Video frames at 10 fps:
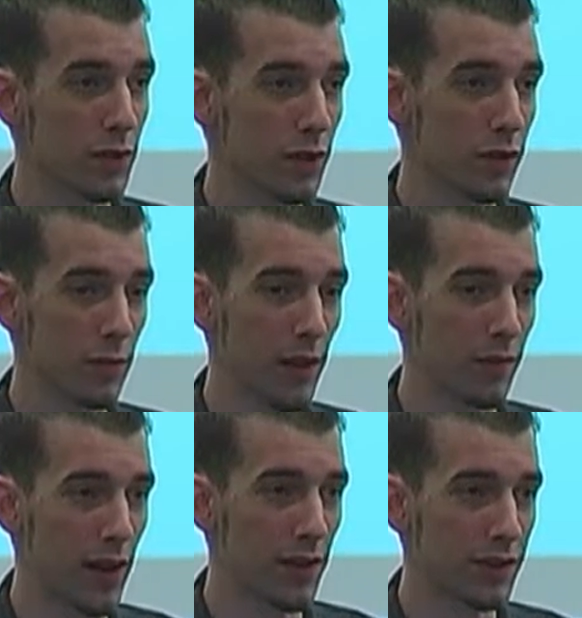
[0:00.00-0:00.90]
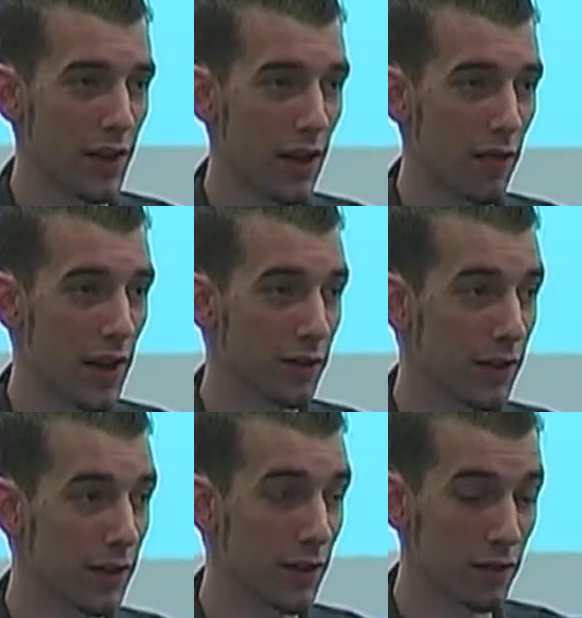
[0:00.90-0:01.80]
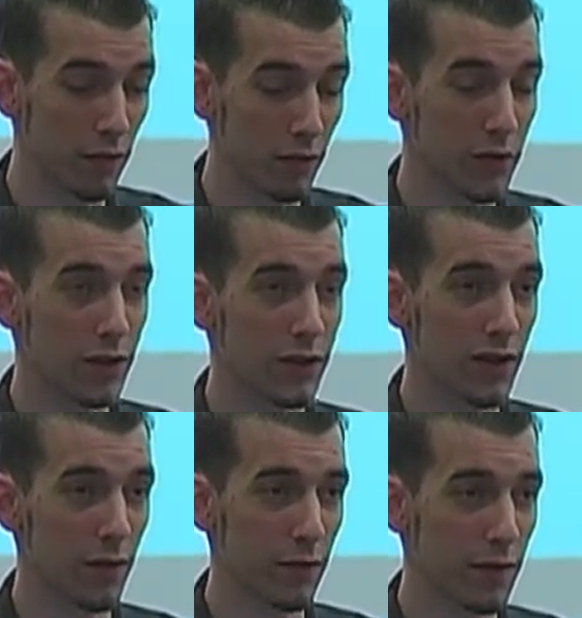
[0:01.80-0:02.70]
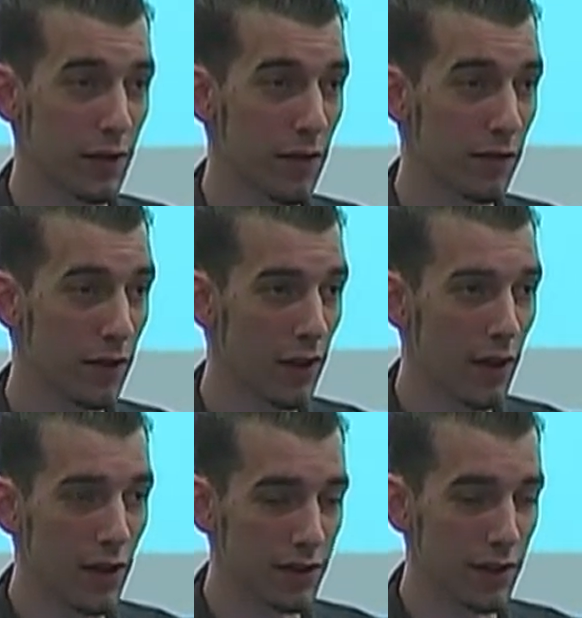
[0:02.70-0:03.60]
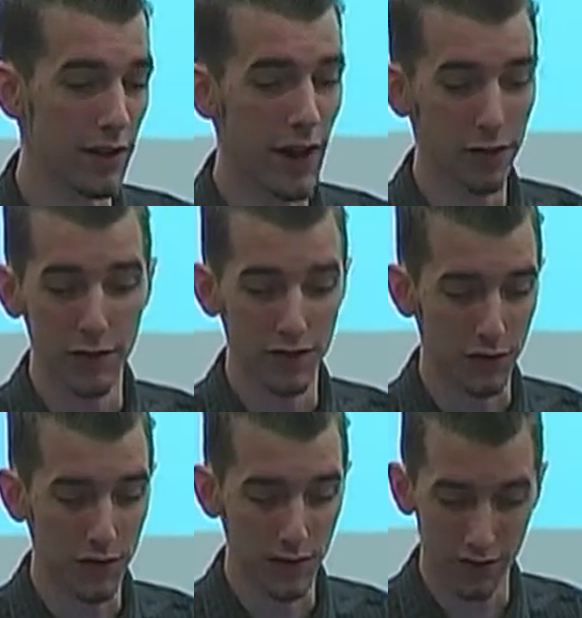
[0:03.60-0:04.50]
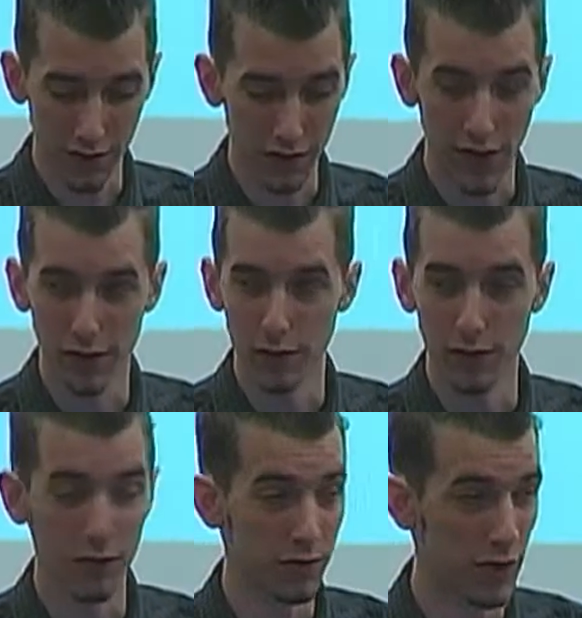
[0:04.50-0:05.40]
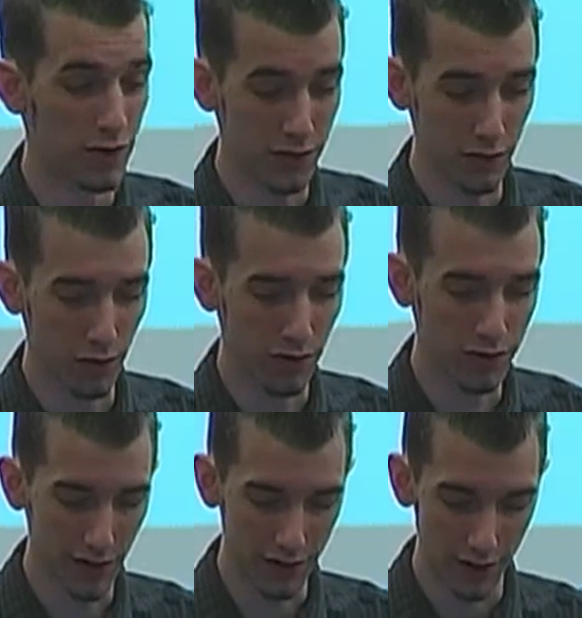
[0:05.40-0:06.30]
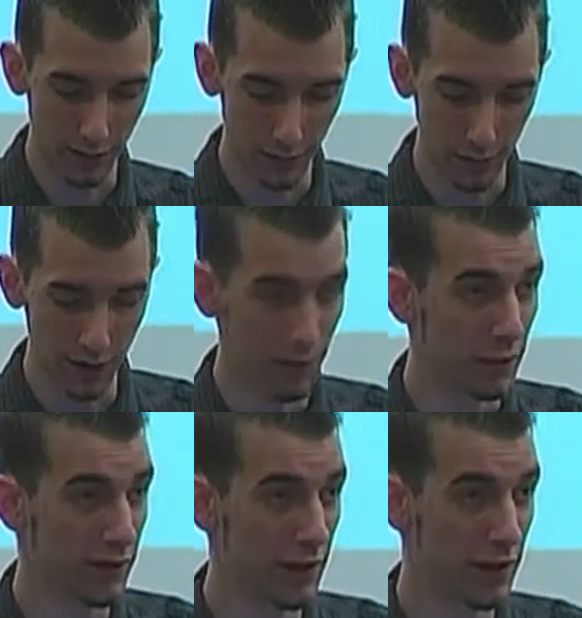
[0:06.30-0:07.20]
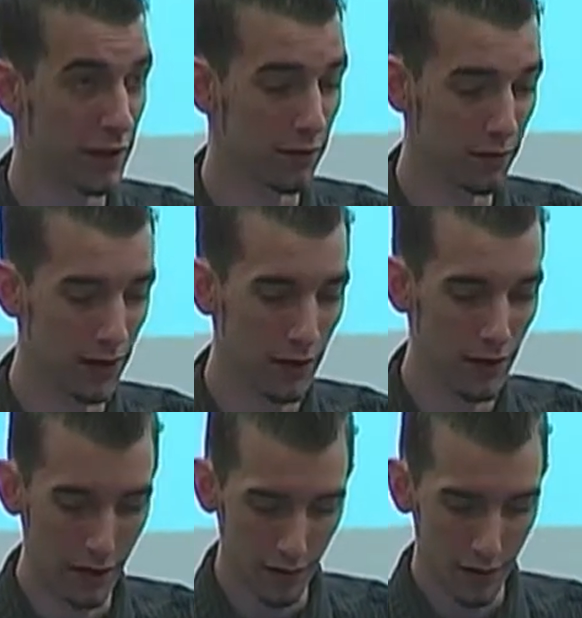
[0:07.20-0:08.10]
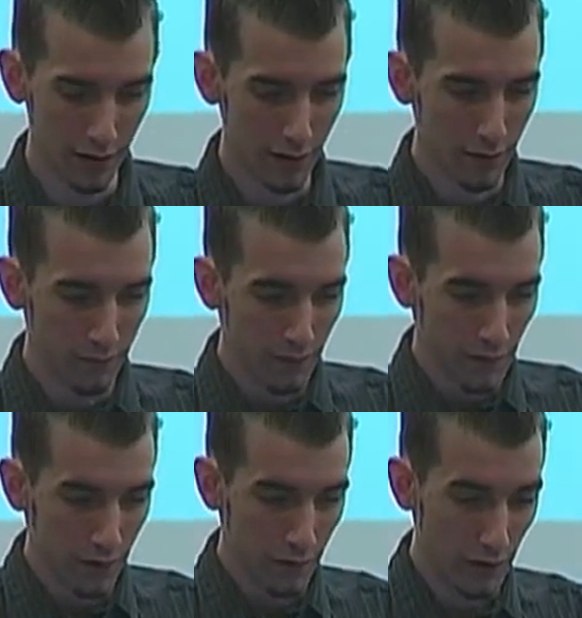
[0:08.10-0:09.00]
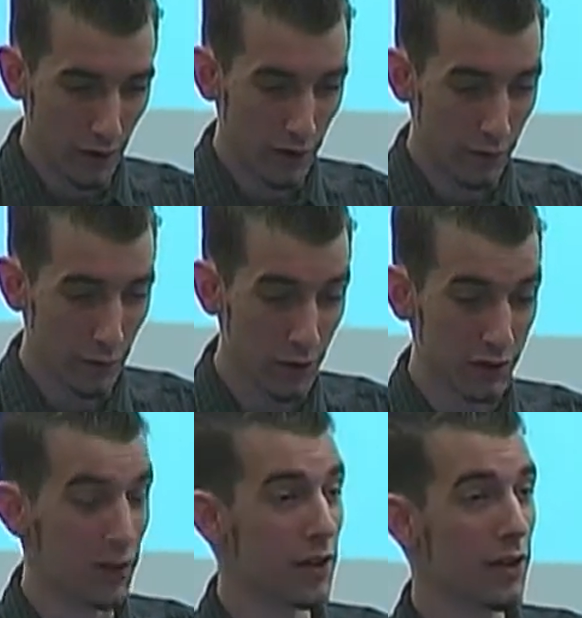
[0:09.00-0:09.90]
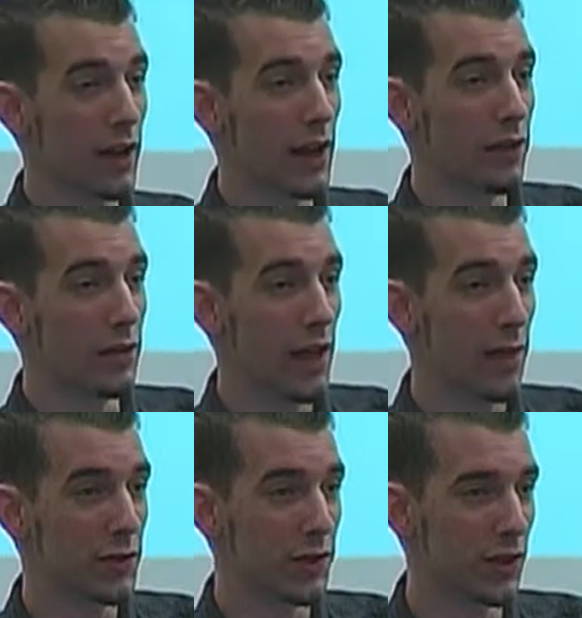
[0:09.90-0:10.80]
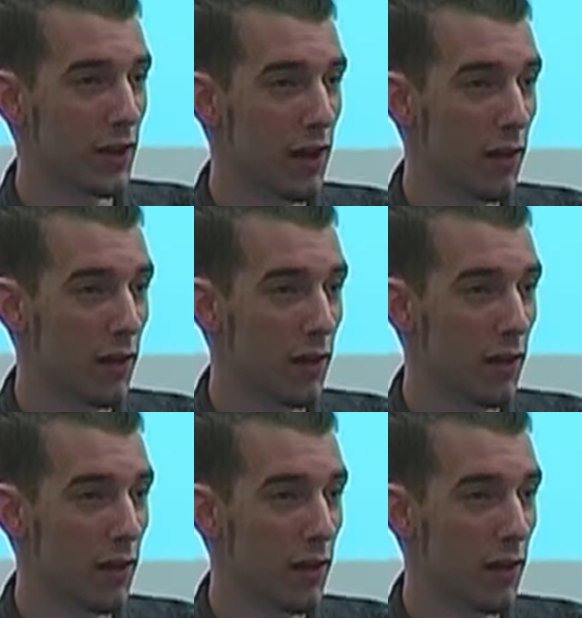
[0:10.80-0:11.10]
returning from Afghanistan and Iraq that are really suffering, and to deny them this treatment is unconscionable, and it was great to see Oregon take a step forward in putting that in. Where, unfortunately, on the other hand, New Hampshire,